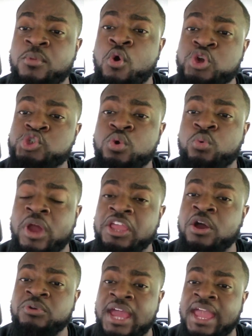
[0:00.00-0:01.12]
horseshoe around
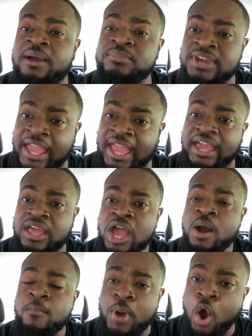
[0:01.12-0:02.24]
your damn neck.
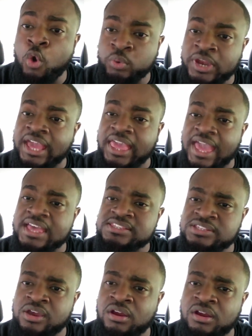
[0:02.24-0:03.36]
Pole neck ass
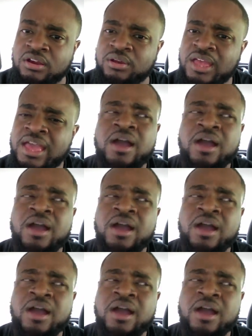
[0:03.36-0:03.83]
girl.